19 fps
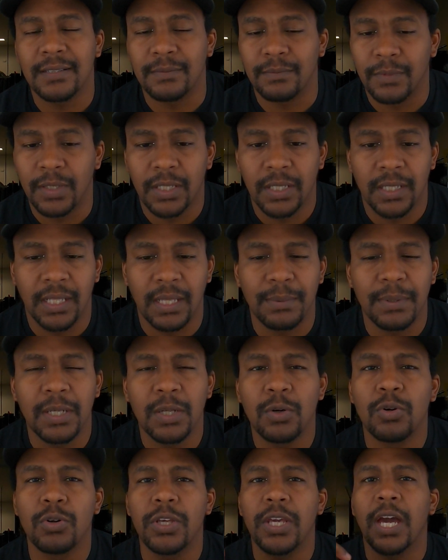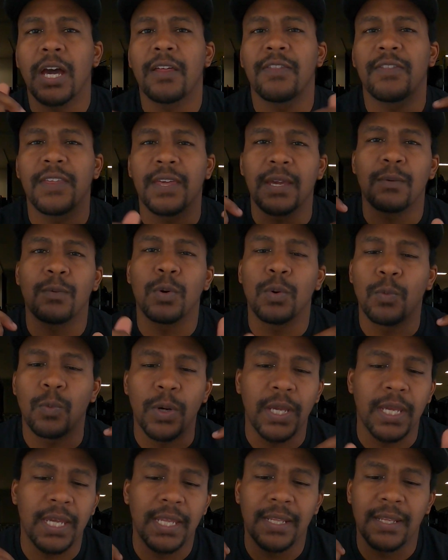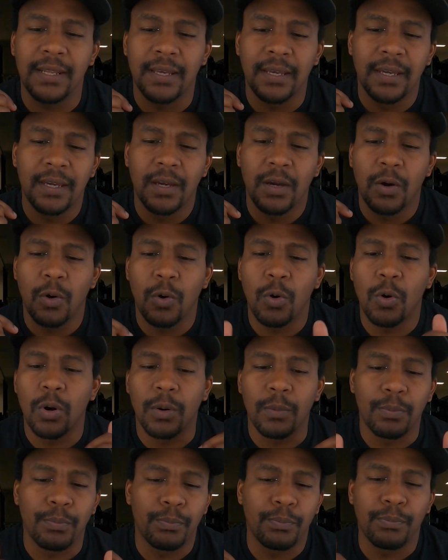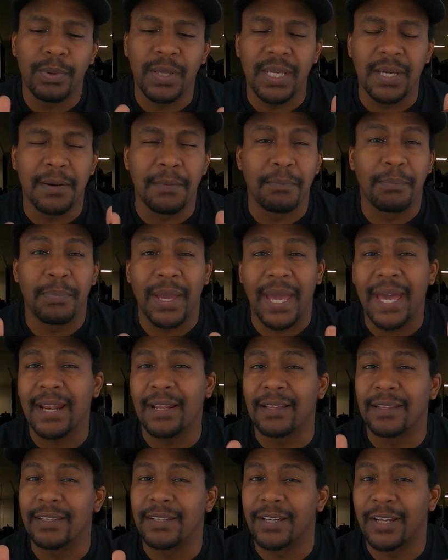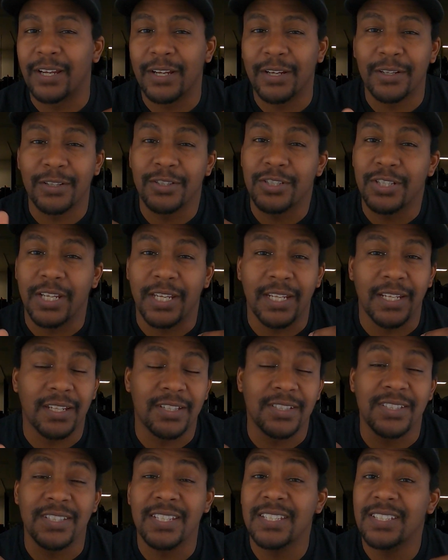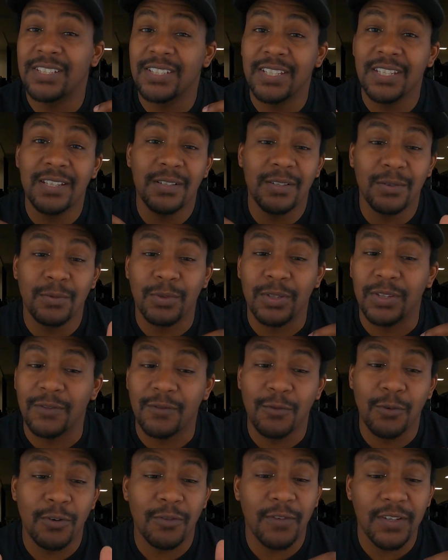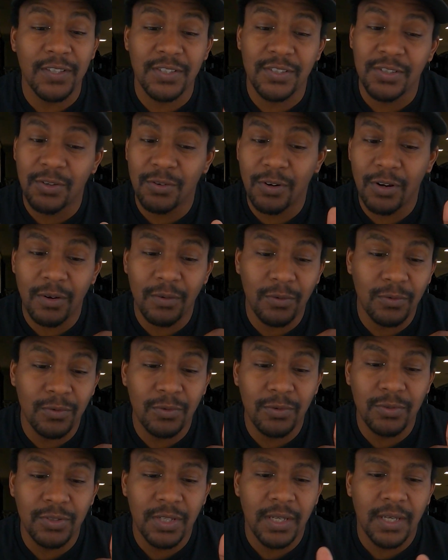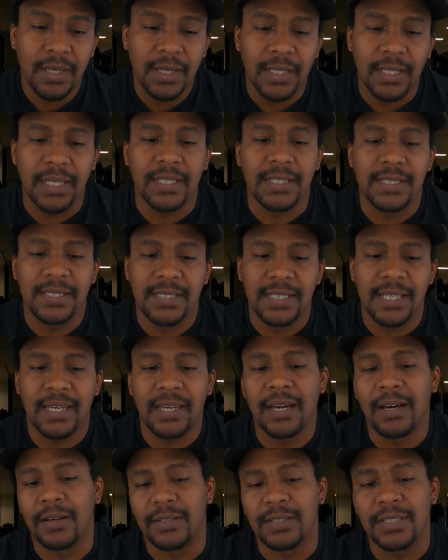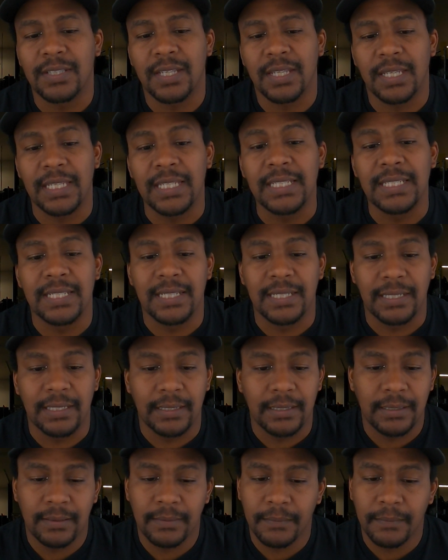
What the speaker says: And let me know who y'all think will win or be a battle in the Harris Chain. Because this year with the forward-facing sonar rules, yes, it's ET.